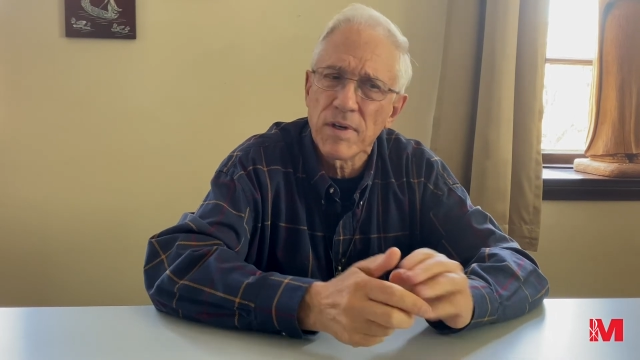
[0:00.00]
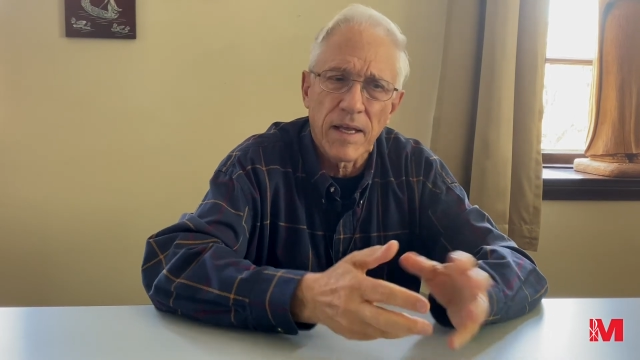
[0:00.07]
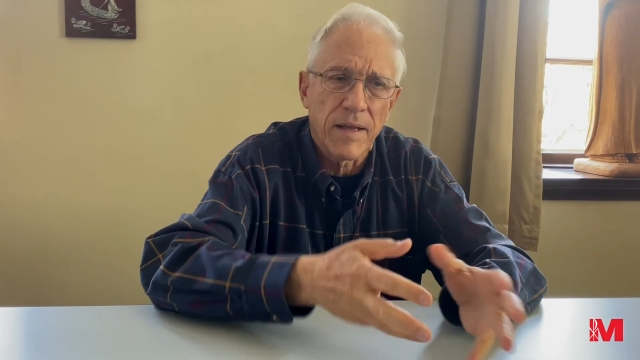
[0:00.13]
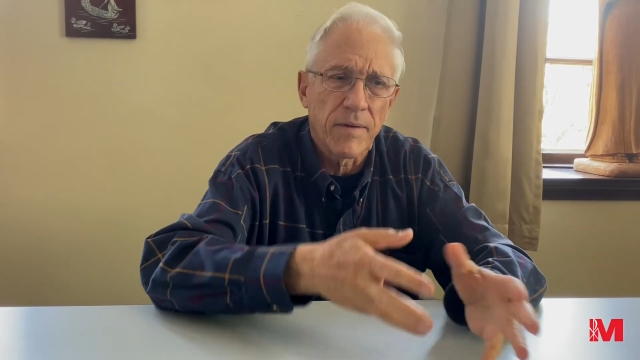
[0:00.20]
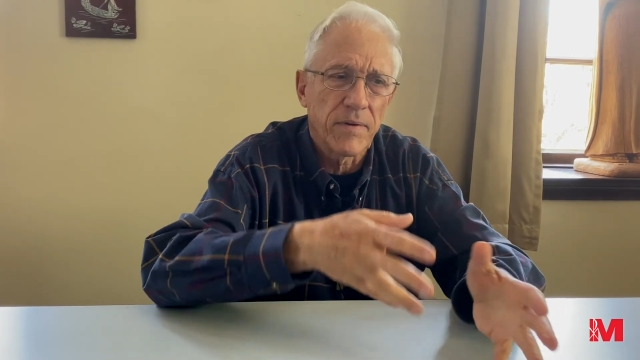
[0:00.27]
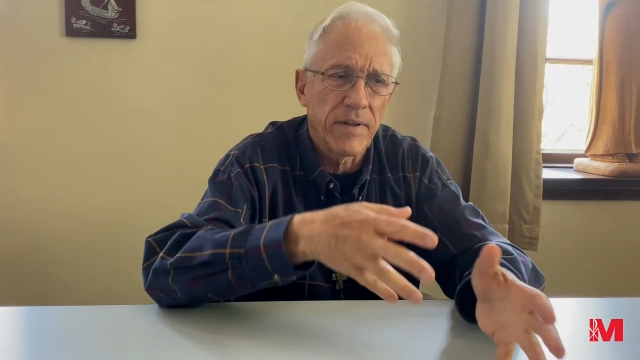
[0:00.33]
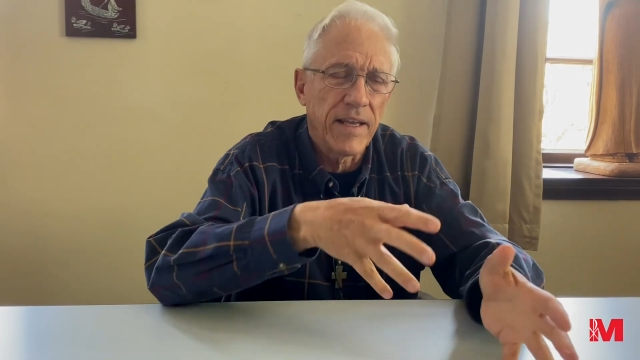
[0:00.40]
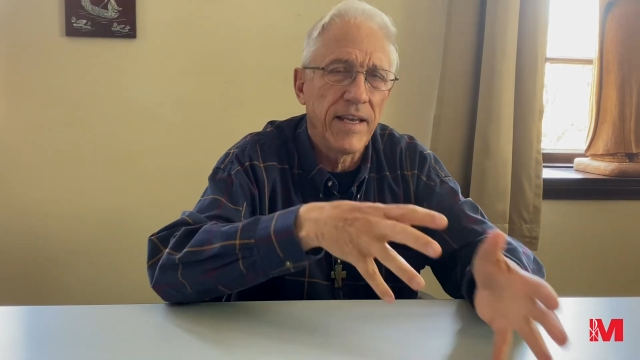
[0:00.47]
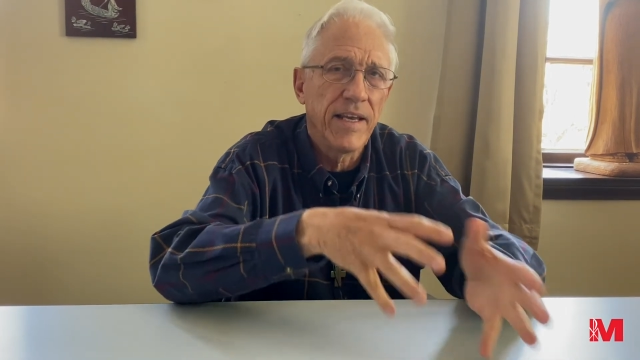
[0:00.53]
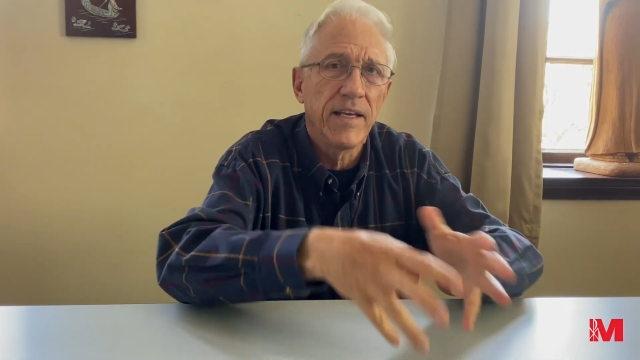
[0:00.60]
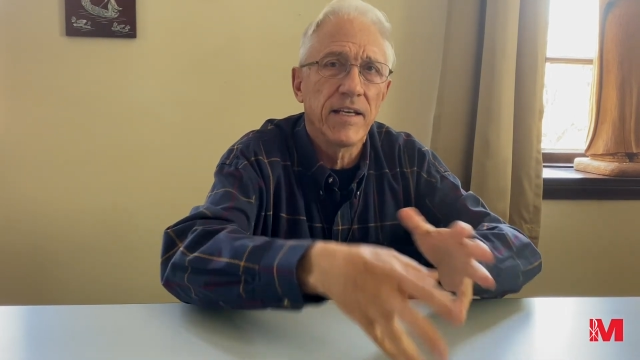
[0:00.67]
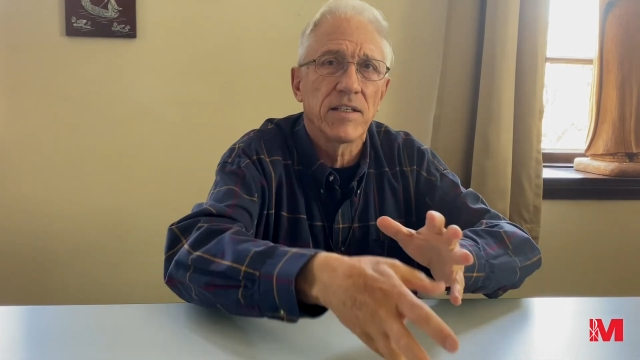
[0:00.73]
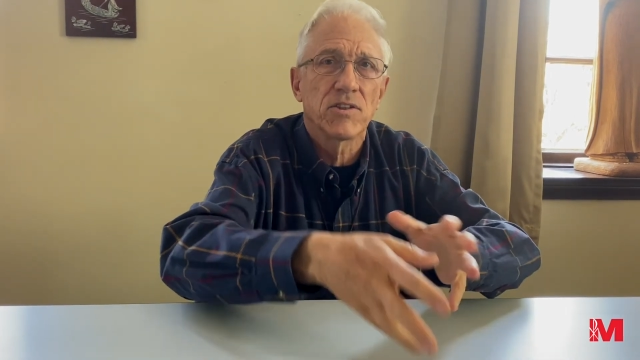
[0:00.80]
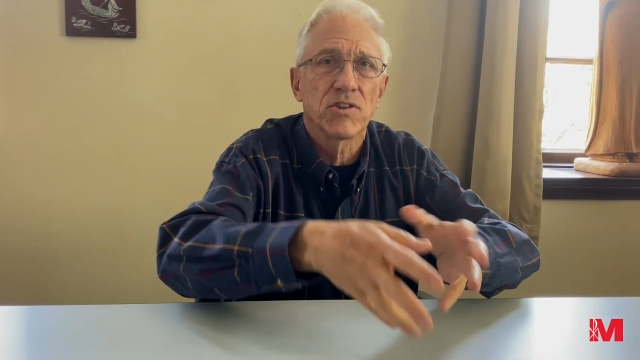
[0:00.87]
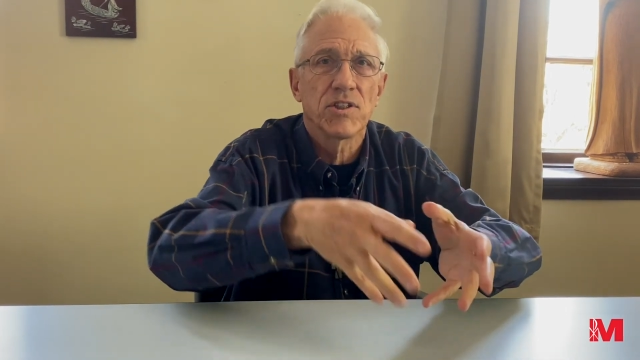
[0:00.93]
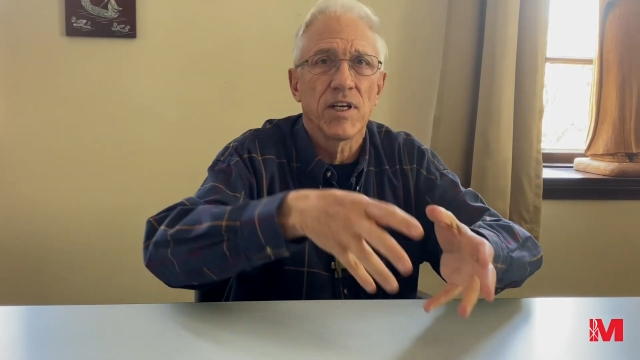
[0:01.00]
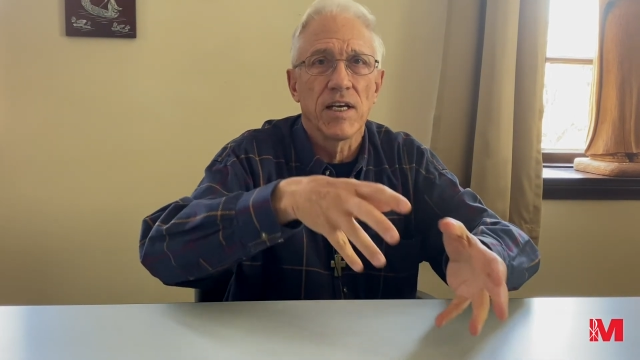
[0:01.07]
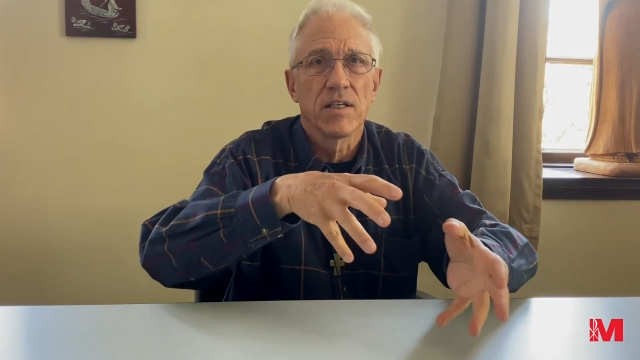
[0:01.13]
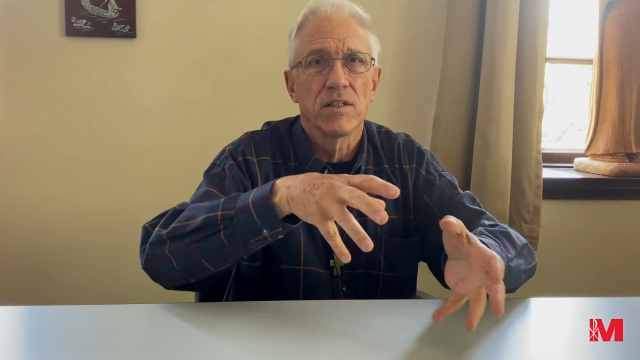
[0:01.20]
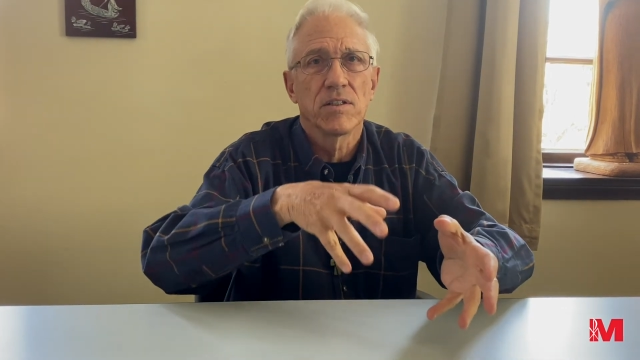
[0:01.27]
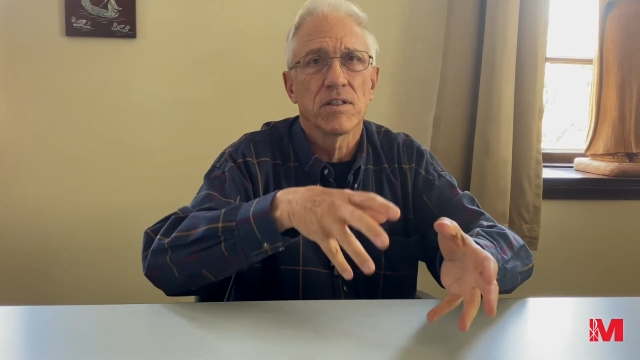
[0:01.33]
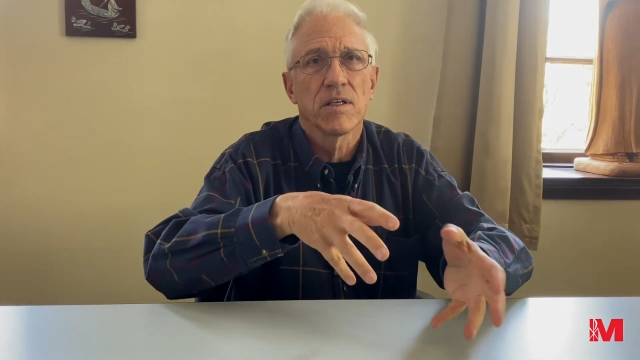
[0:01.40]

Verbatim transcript: Uh, the heat exchange.